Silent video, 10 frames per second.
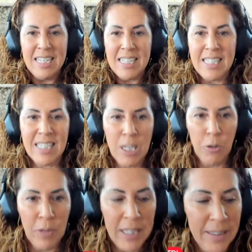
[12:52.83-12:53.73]

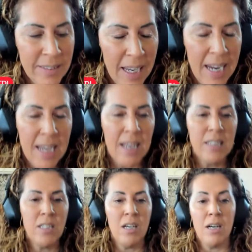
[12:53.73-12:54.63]
series.
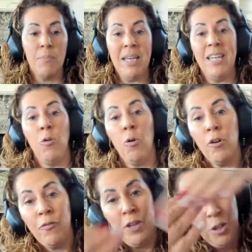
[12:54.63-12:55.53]
And in order
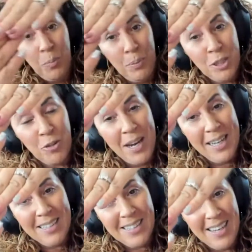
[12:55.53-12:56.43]
for you to put your
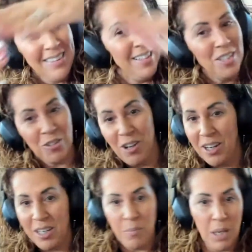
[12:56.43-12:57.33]
hands like this, you're not
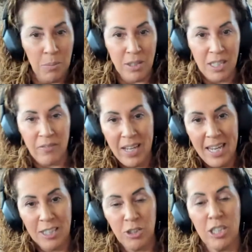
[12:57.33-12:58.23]
going to be able to give a
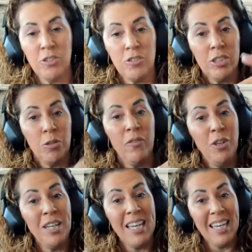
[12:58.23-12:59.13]
hand gesture. So if
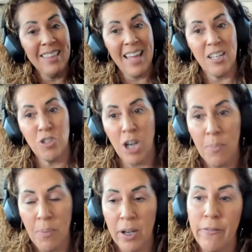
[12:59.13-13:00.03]
you can get that jump on a